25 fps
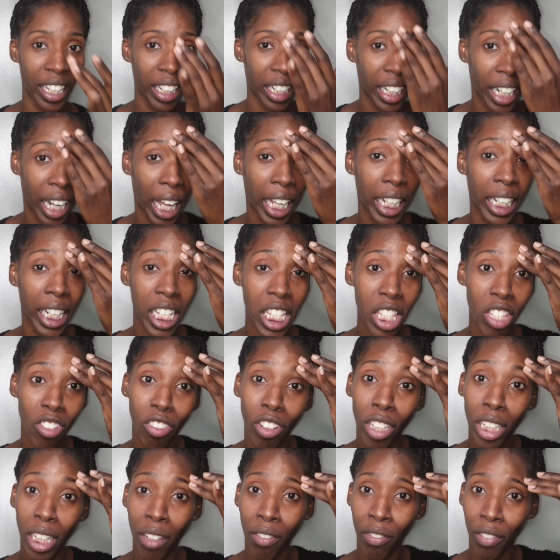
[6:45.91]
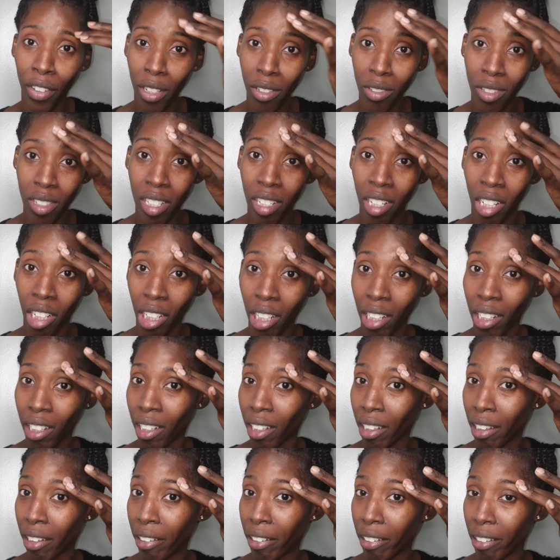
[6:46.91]
and like this really feels
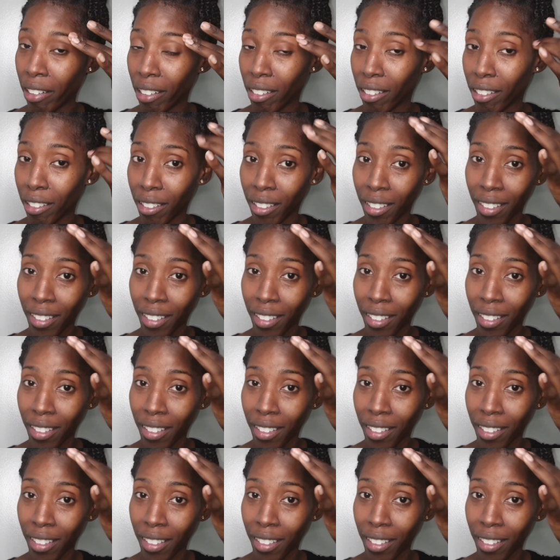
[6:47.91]
good.